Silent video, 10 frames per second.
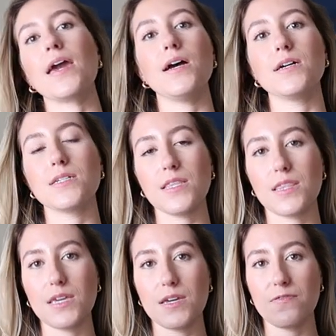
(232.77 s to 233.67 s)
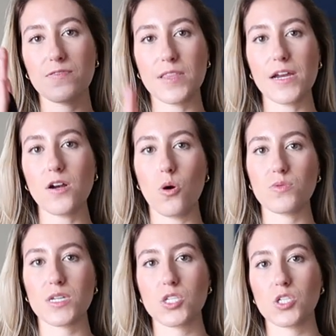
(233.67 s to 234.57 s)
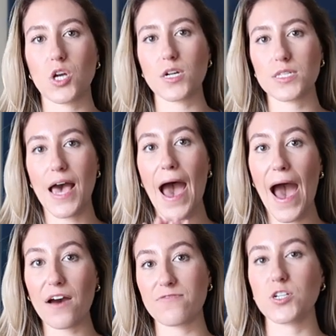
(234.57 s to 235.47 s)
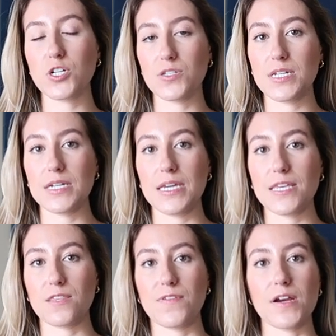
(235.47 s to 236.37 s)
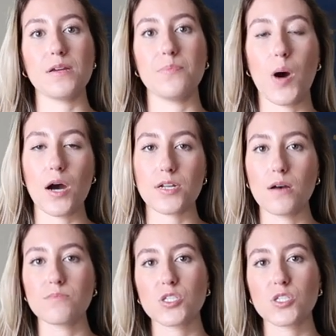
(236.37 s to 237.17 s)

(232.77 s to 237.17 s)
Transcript: and the flare only starts after the knee at the very bottom.